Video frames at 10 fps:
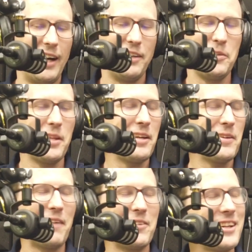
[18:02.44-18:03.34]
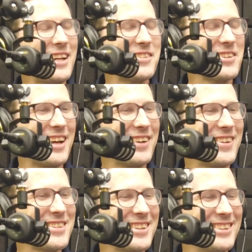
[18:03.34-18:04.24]
I knew that you'd have a good answer to that
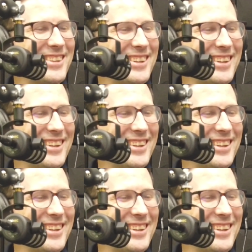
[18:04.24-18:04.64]
question.